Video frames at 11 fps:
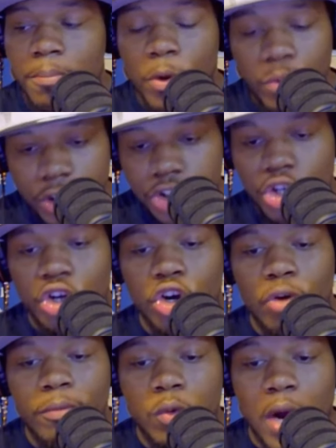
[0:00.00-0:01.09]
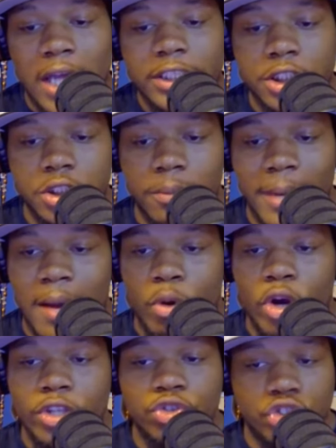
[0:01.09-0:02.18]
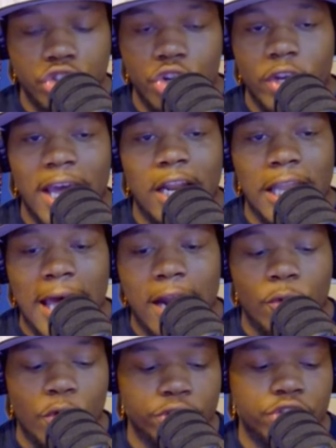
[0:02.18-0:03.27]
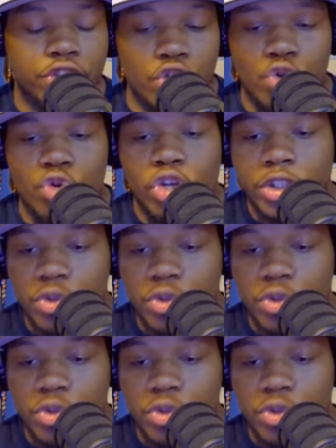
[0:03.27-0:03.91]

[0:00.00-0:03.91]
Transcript: But we still going to be watching you, my boy. You still got a lot of work to do.